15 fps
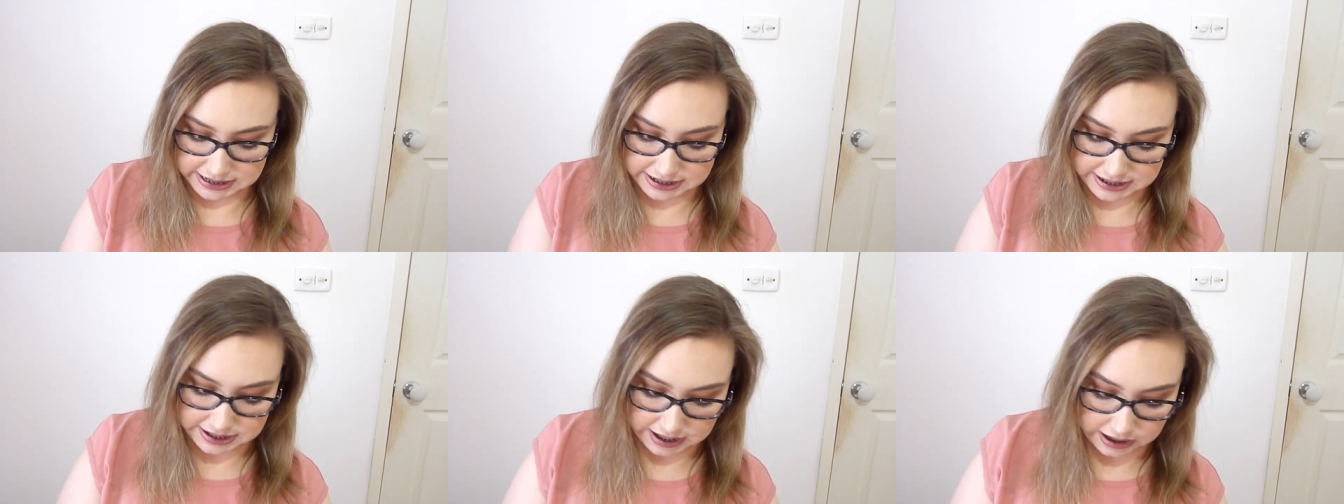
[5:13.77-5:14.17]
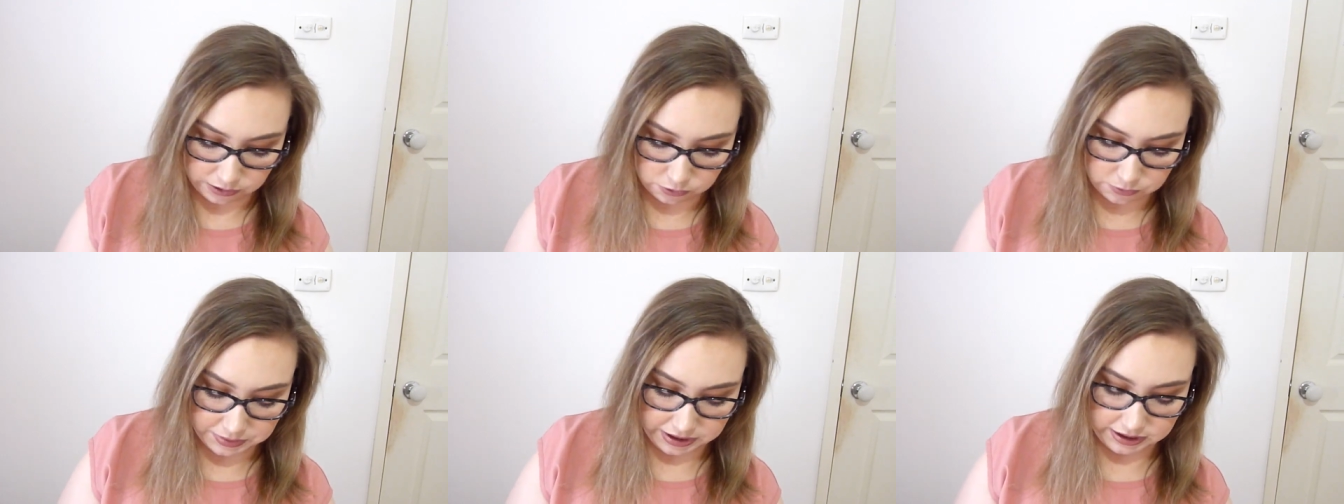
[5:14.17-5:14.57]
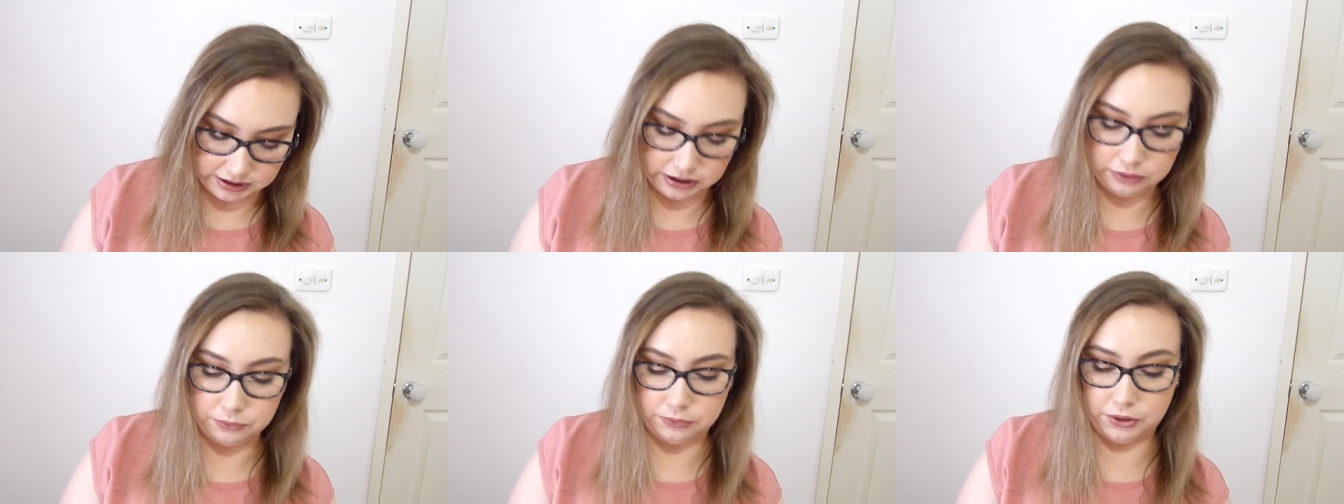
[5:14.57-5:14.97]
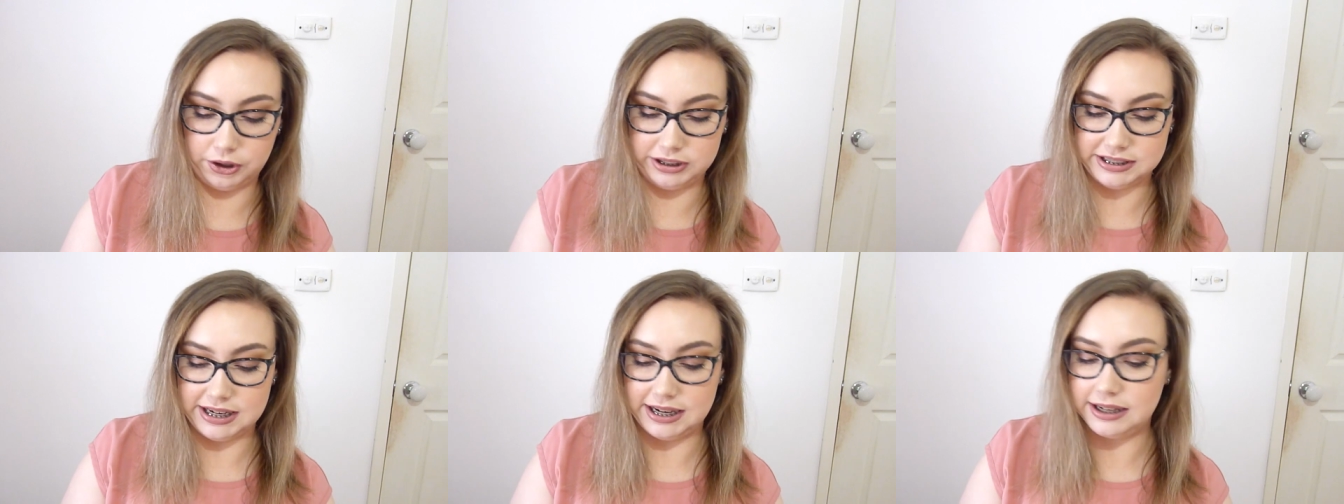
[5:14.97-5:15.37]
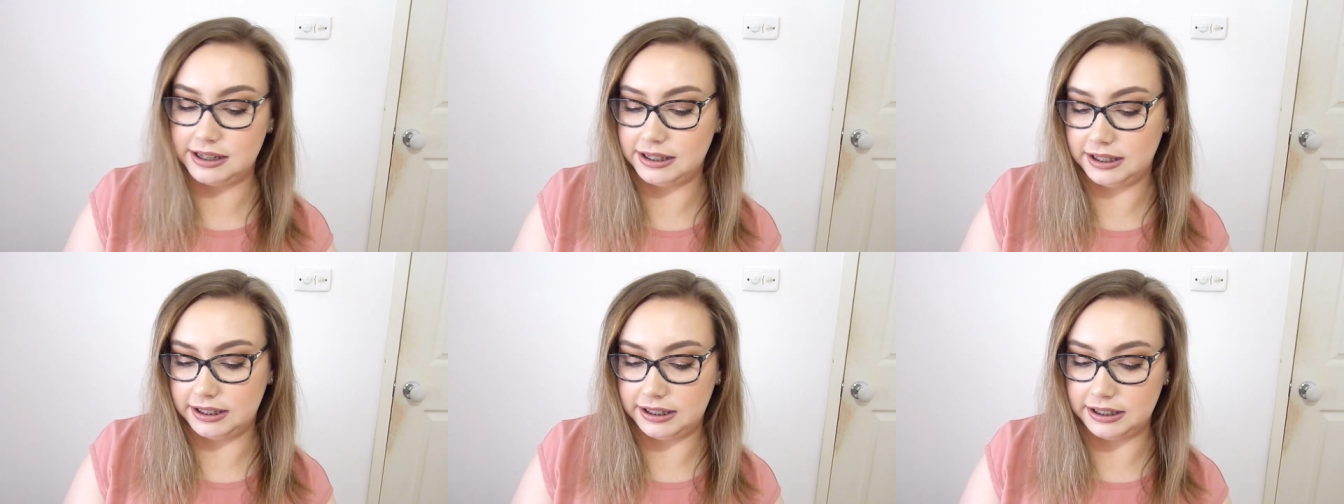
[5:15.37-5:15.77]
and I will be
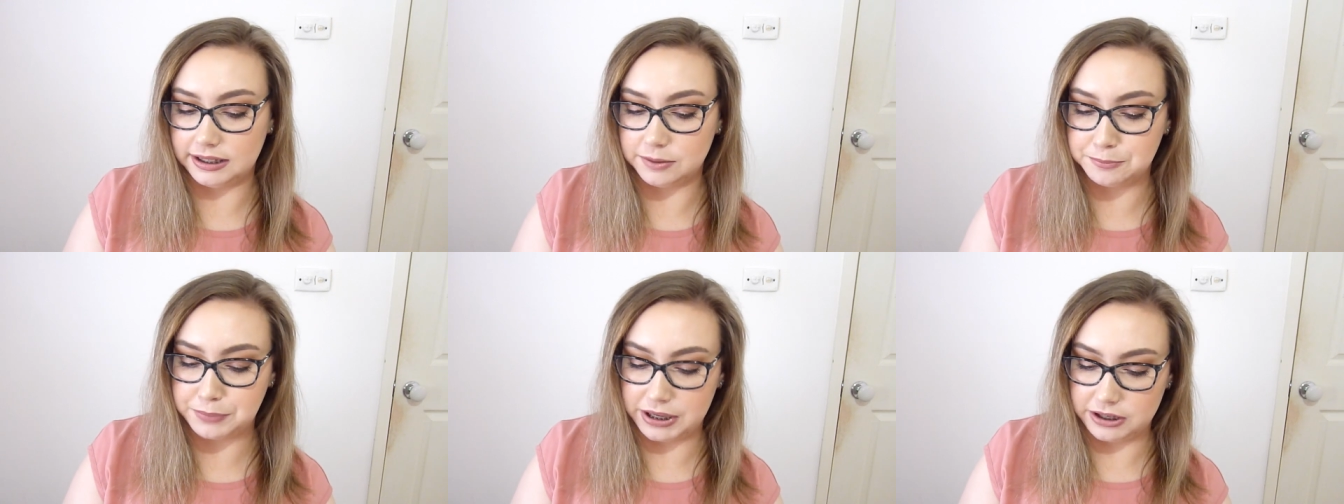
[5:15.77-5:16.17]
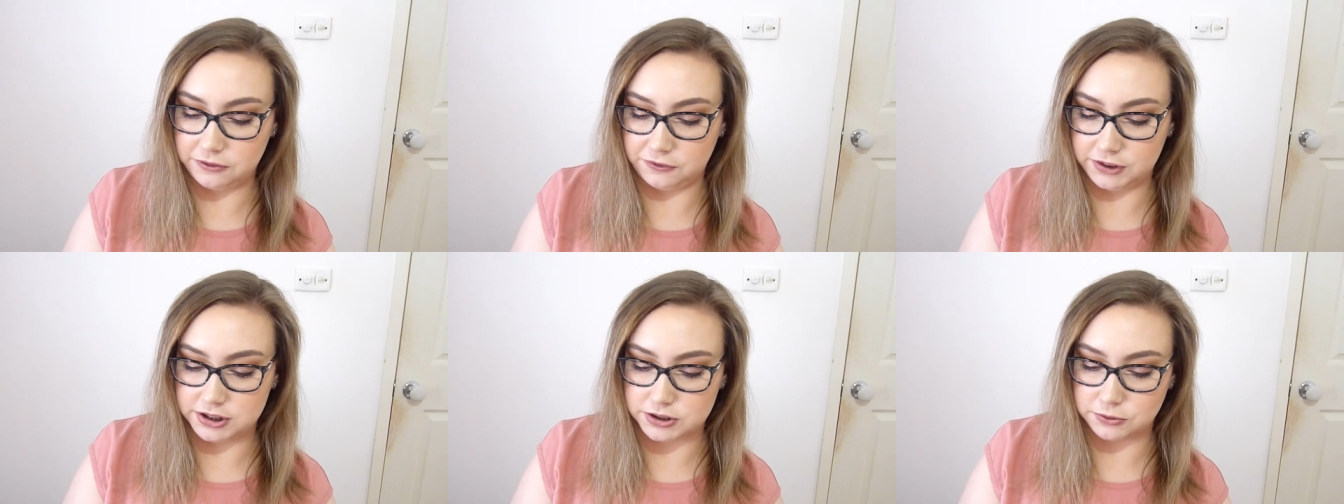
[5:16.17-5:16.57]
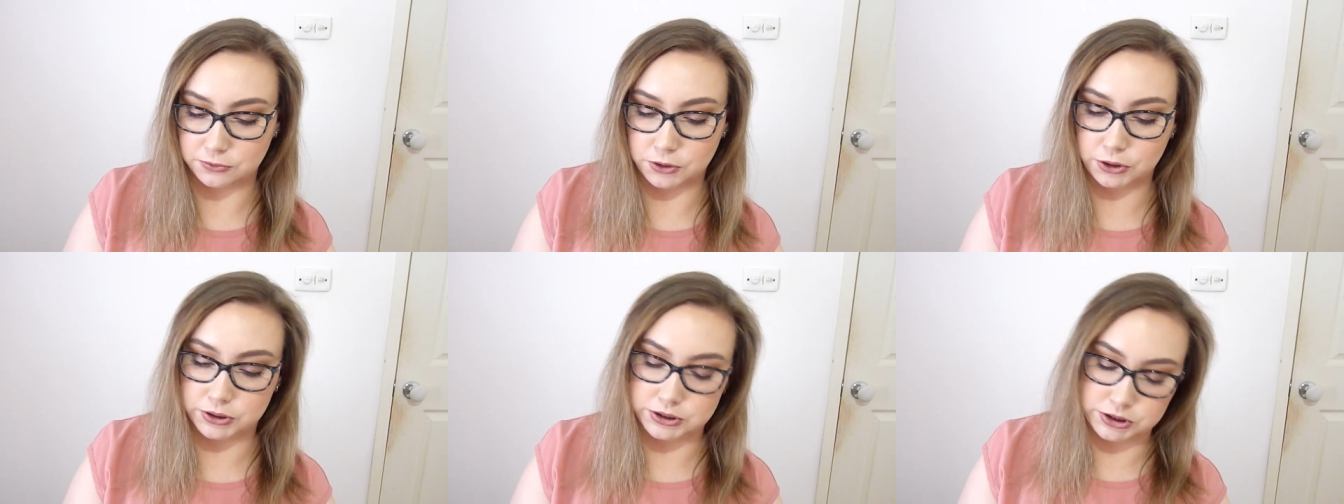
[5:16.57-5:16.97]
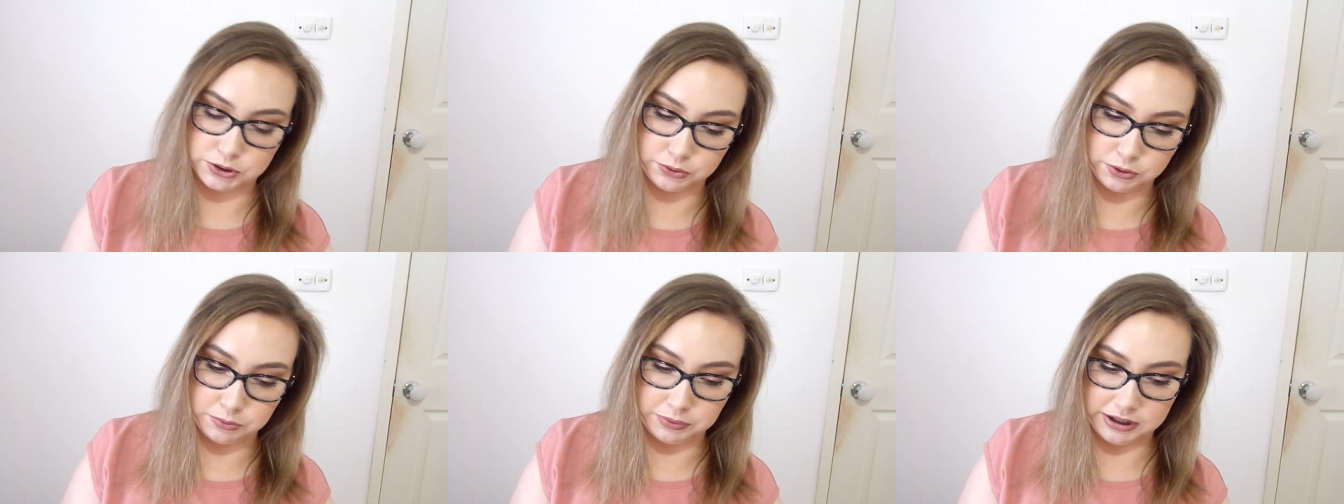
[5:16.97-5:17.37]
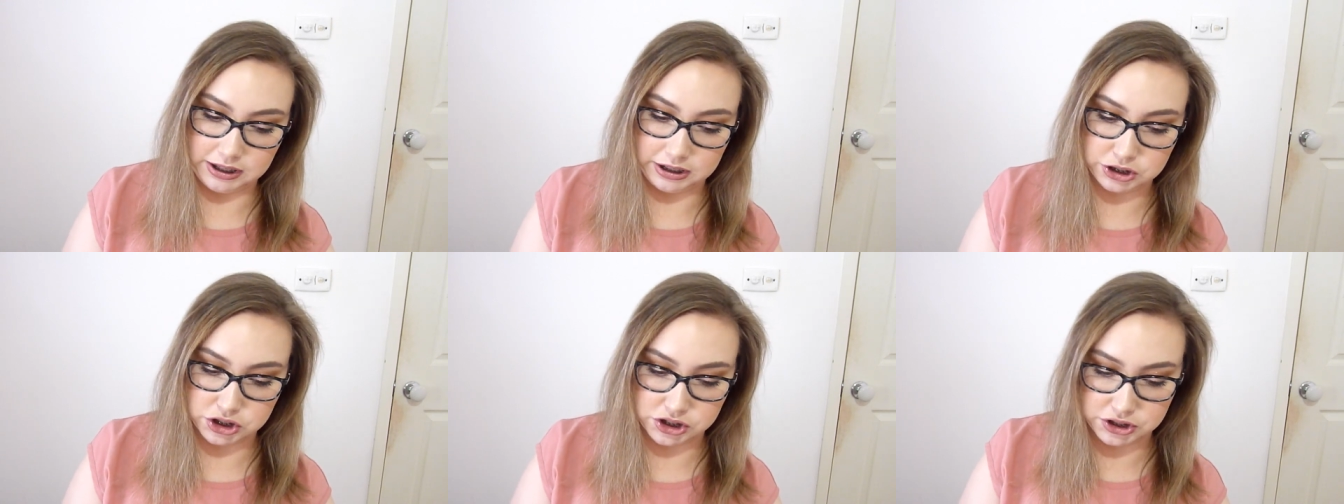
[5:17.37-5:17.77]
rotating in Benefit's Rockatua
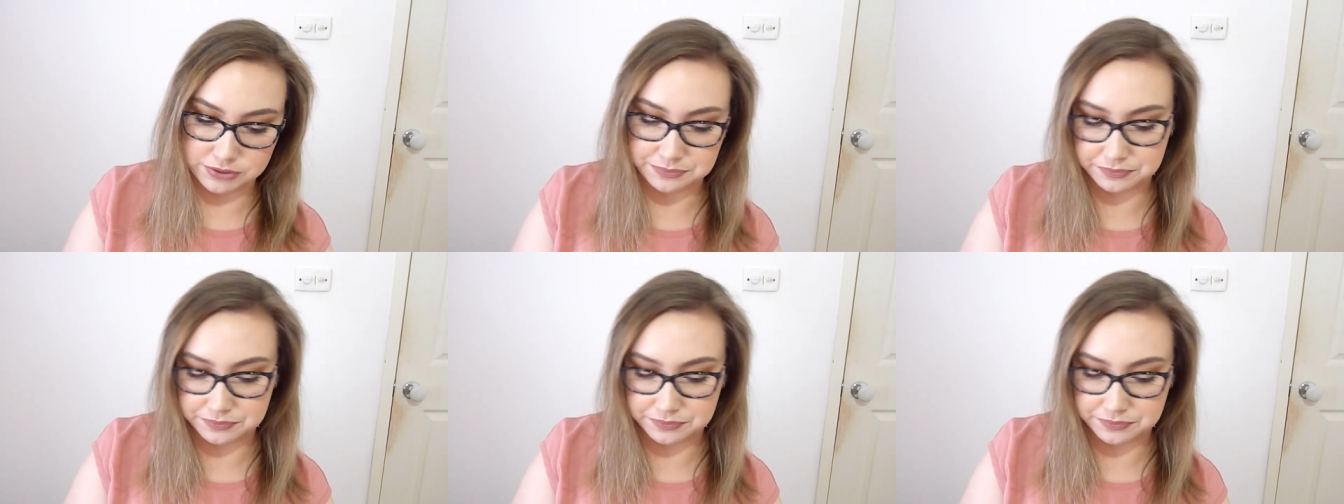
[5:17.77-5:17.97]
blush.